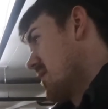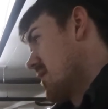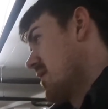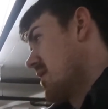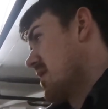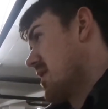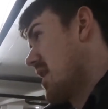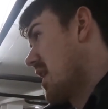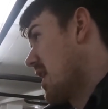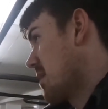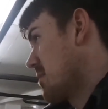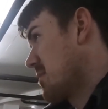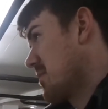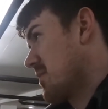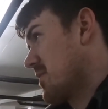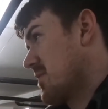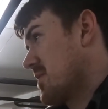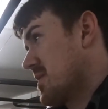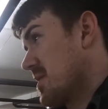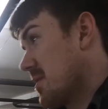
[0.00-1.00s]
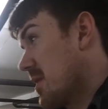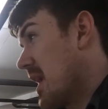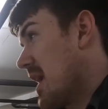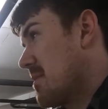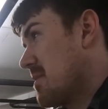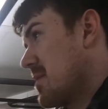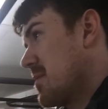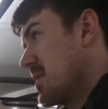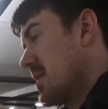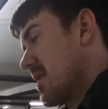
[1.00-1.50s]
Yeah, I'm so happy
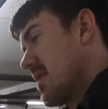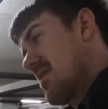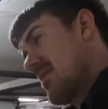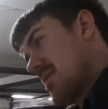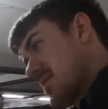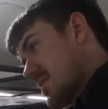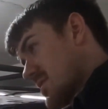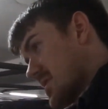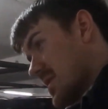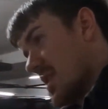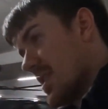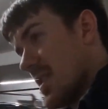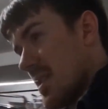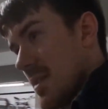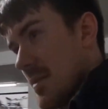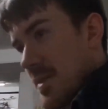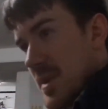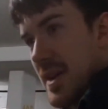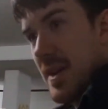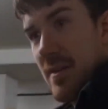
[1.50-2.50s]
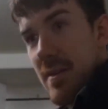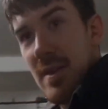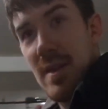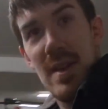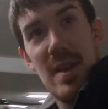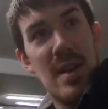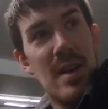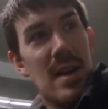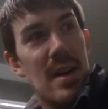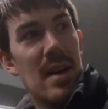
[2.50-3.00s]
with it. I'm going to just tidy up now.
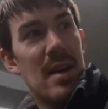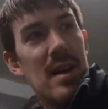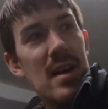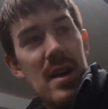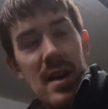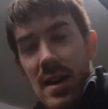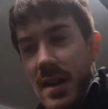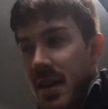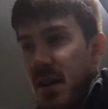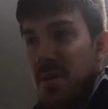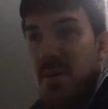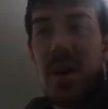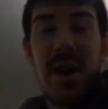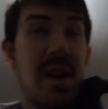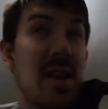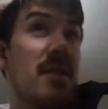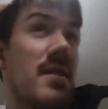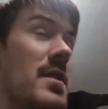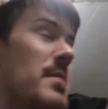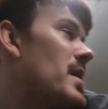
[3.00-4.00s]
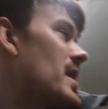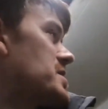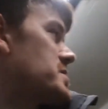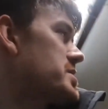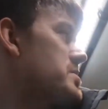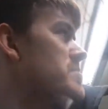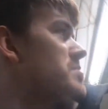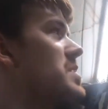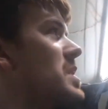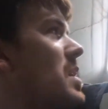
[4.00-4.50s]
I can only imagine,
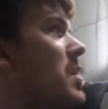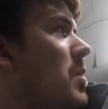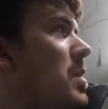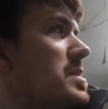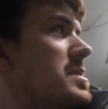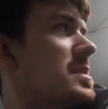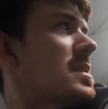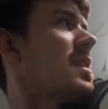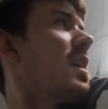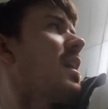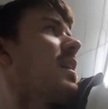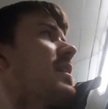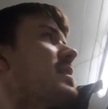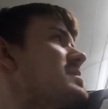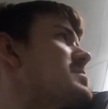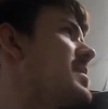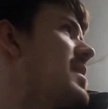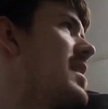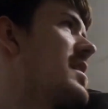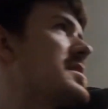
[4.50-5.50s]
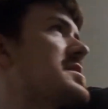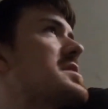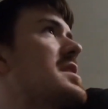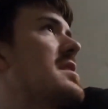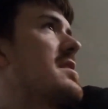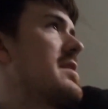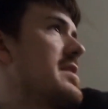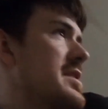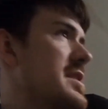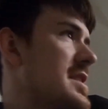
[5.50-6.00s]
once the car gets polished and all
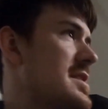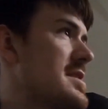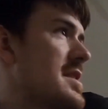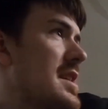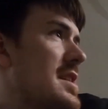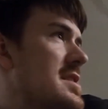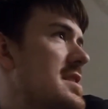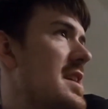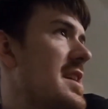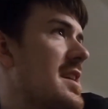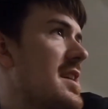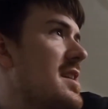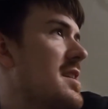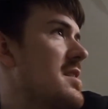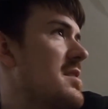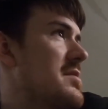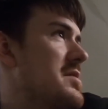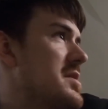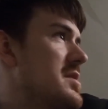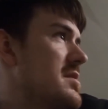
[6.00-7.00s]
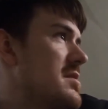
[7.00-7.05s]
the dents get taken out of it,